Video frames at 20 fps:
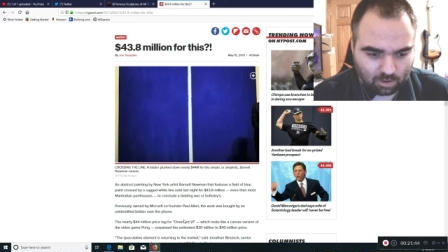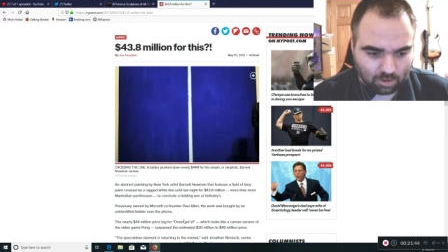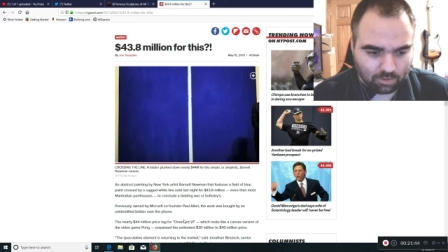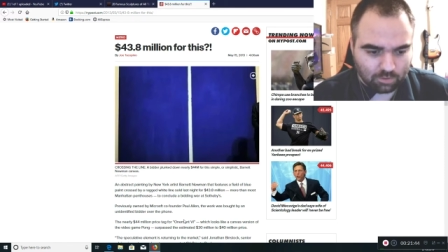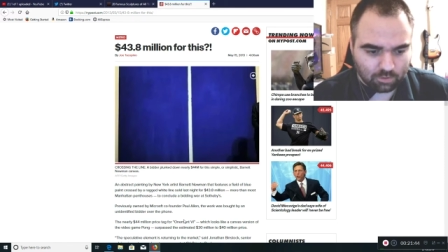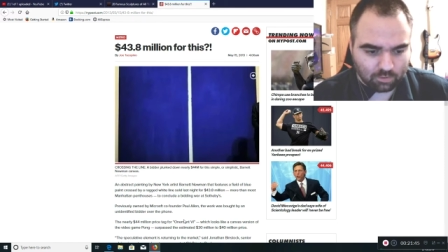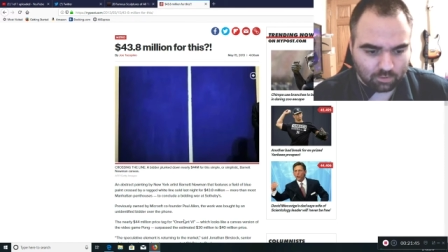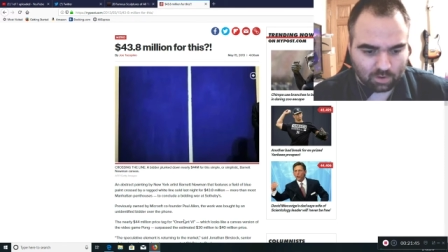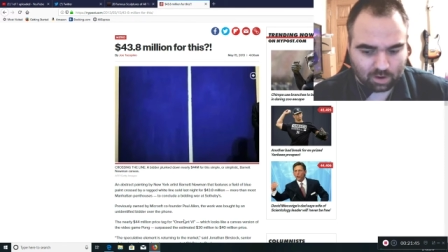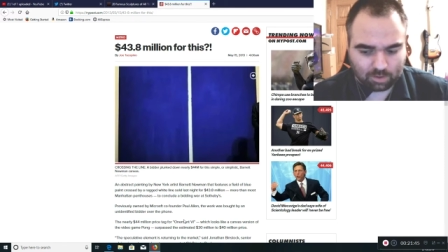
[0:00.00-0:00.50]

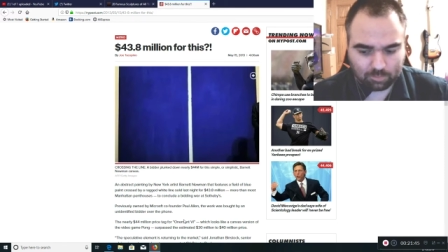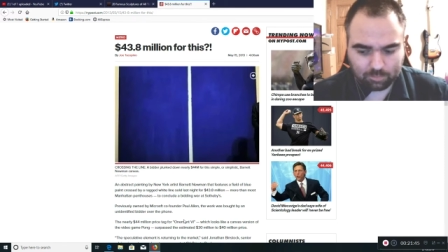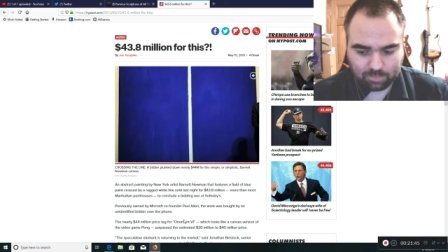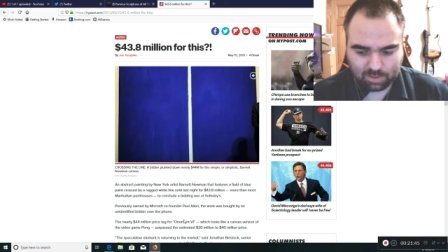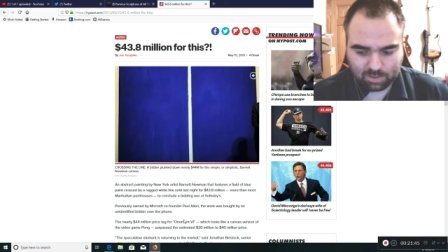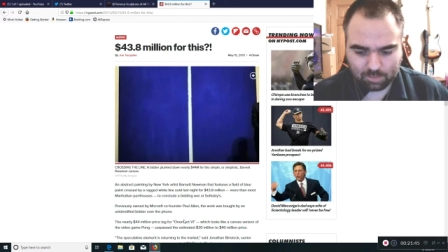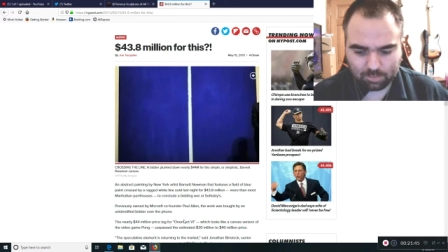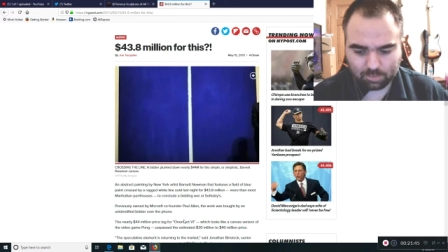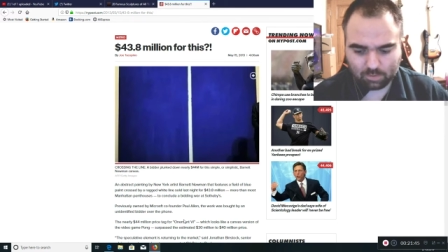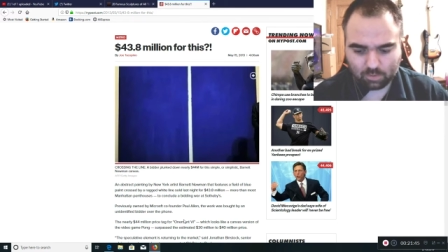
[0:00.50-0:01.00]
underground
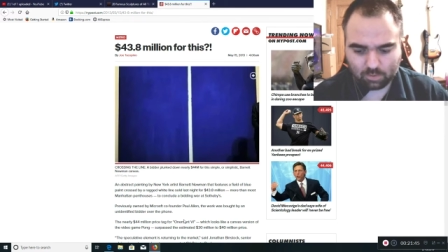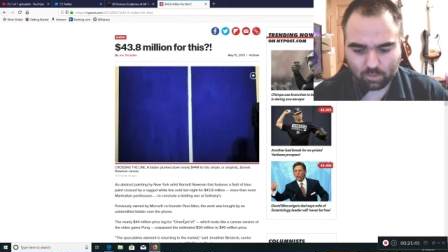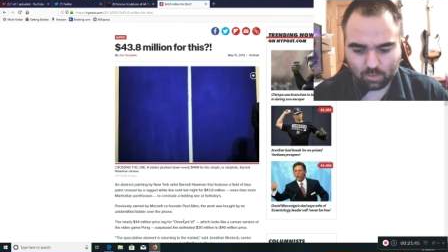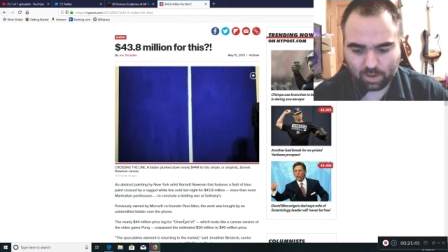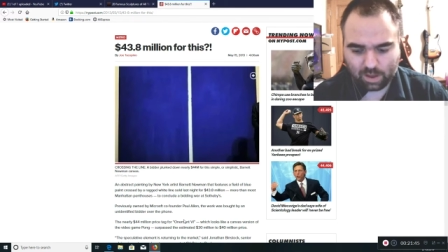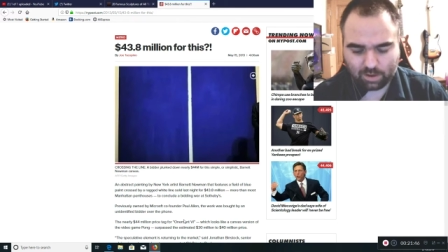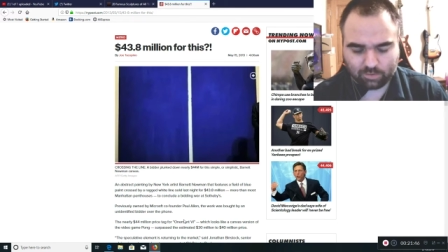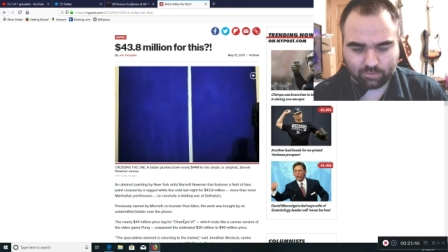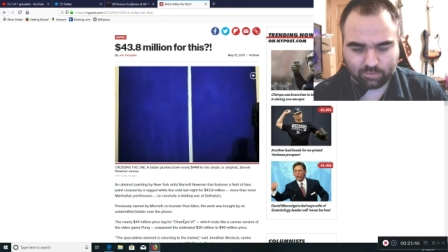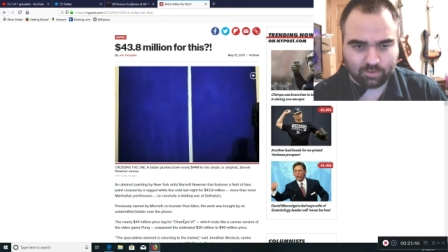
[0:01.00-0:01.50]
people who
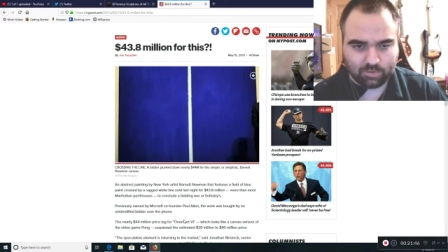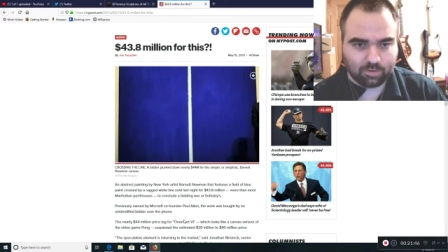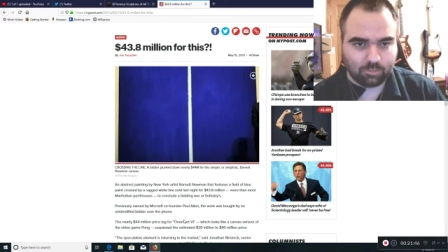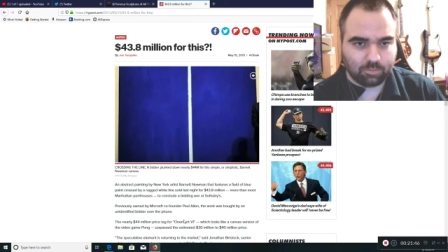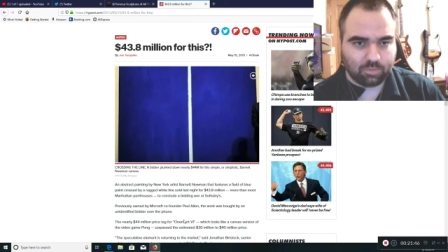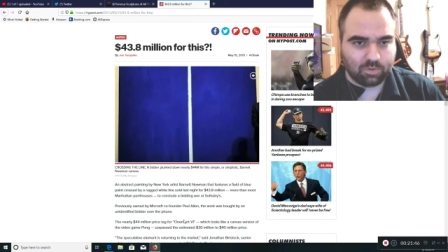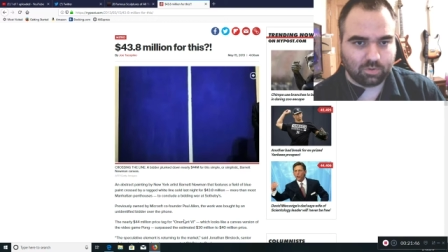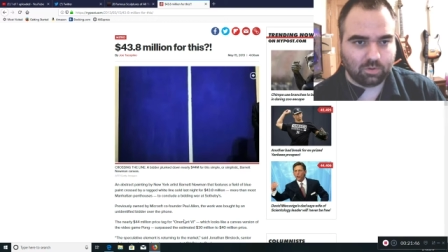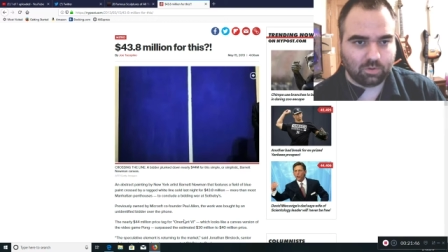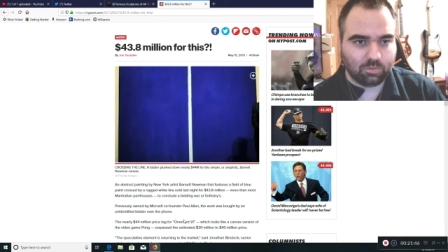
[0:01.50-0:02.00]
actually can
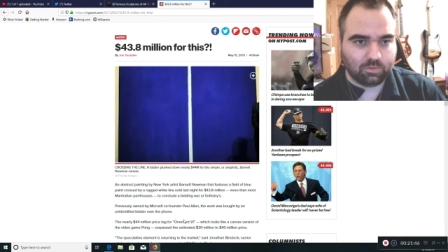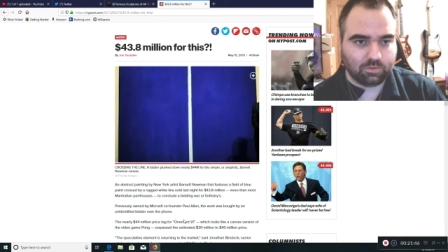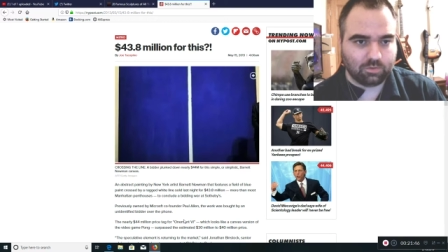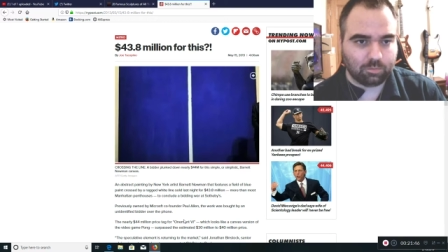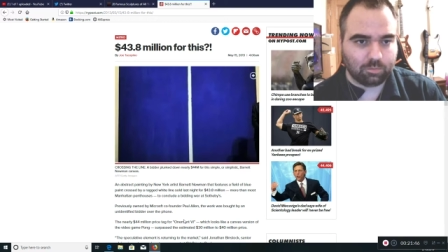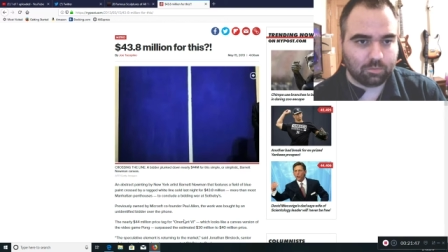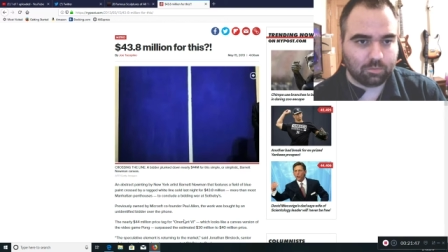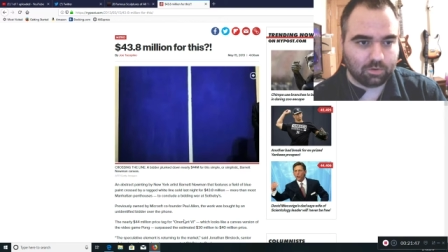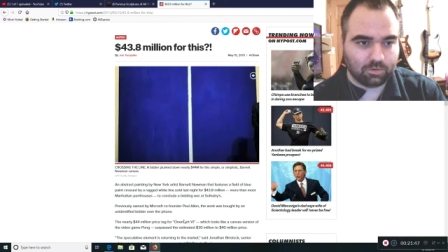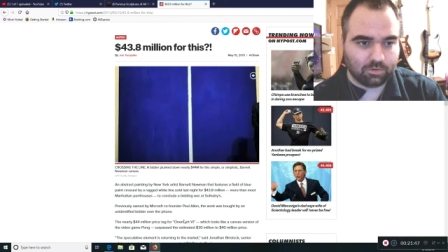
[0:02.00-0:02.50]
produce
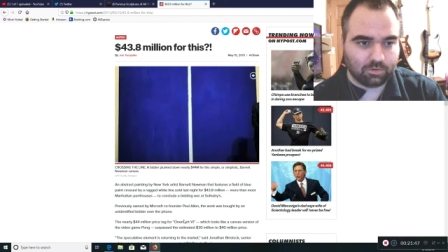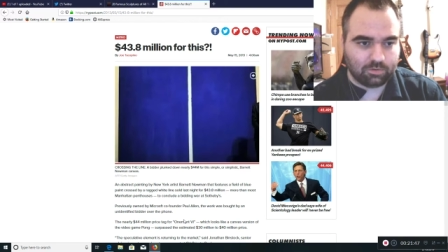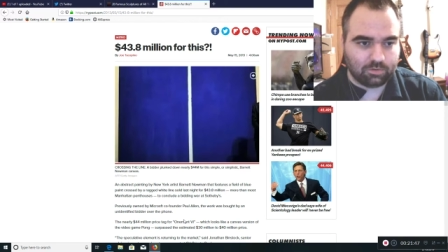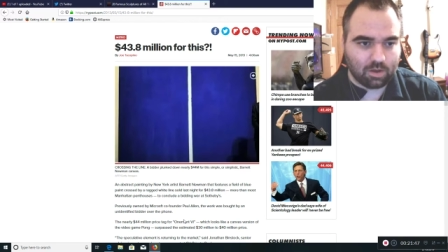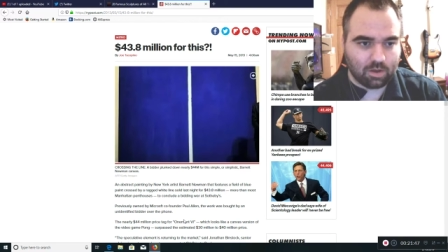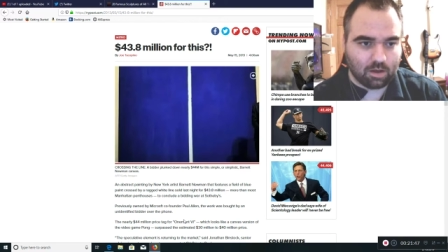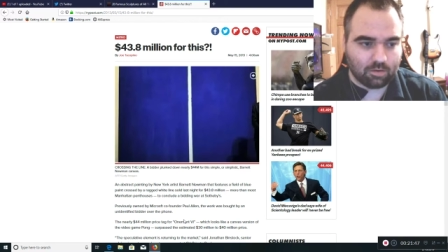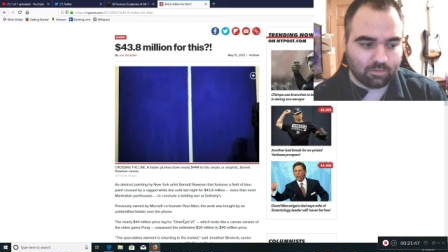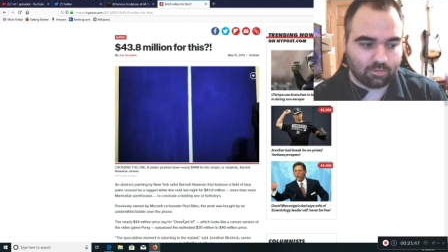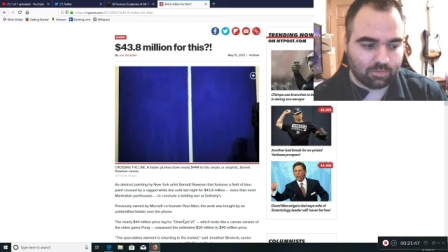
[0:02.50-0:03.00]
some good
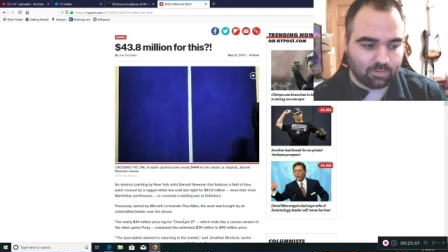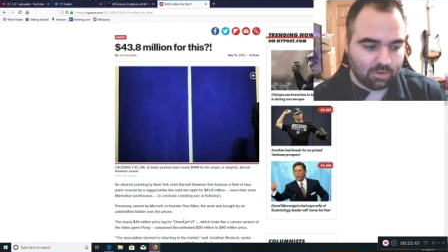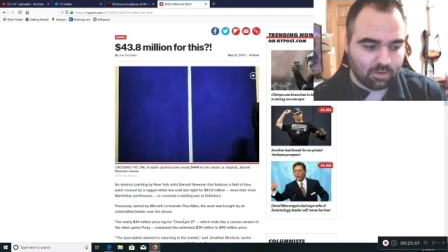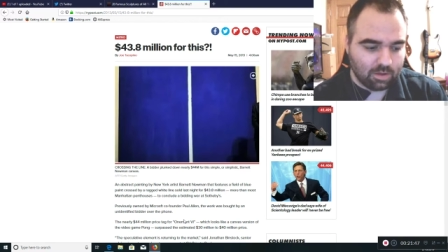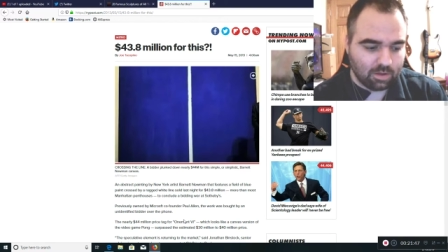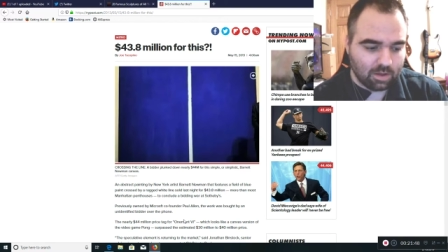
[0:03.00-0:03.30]
stuff.